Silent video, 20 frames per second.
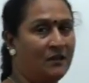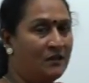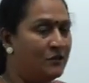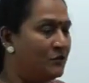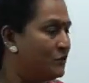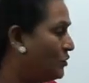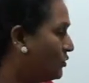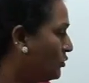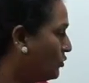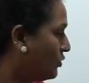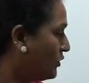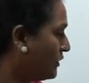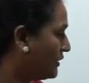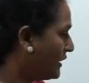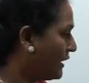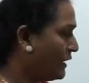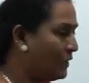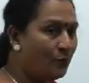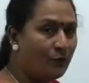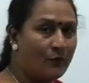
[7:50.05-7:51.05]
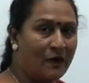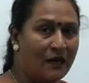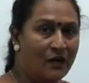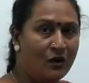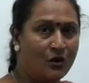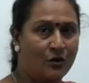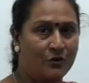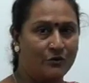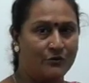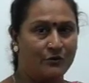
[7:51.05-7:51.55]
So don't write 1
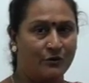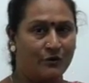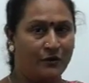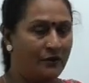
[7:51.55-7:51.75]
also.